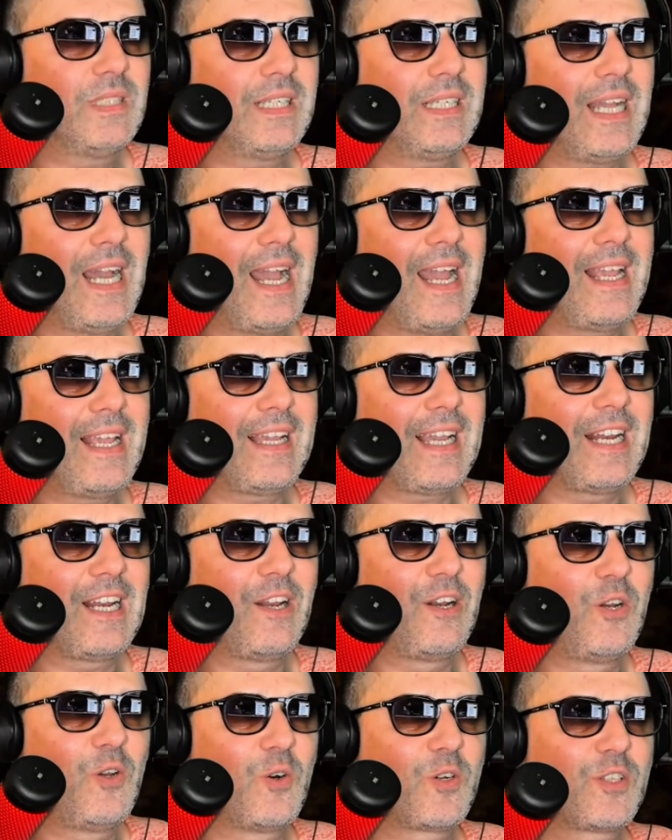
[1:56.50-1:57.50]
guy kind
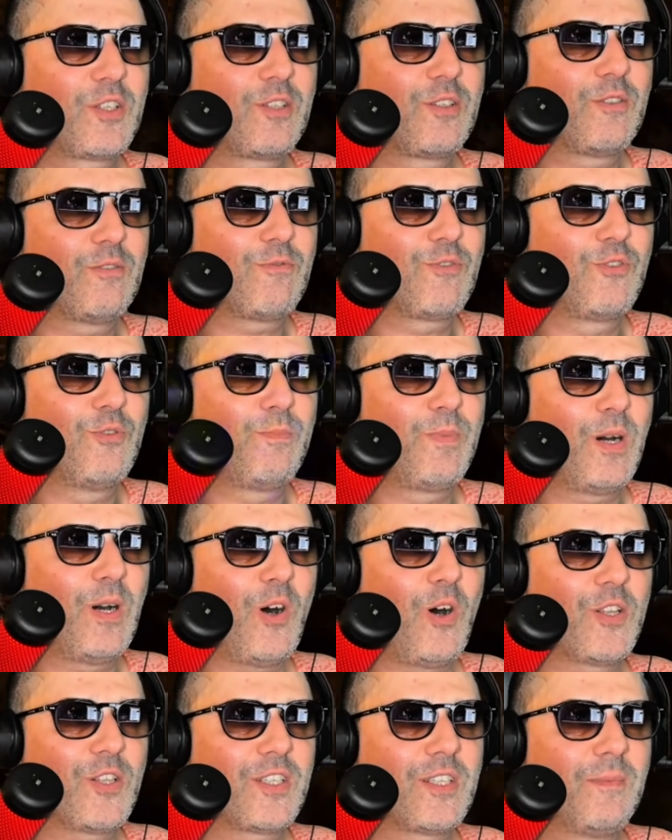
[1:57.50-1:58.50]
of looks super
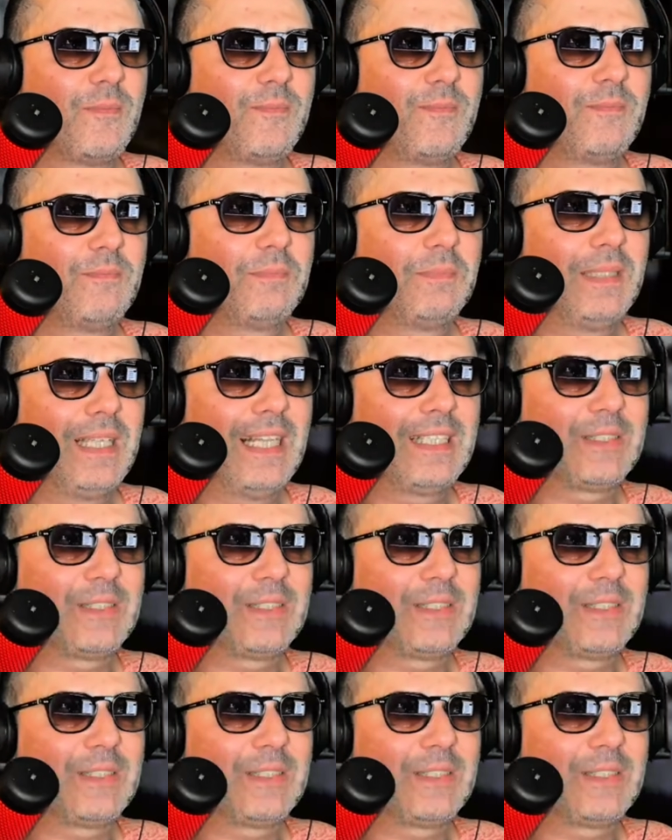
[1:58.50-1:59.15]
awesome, not gonna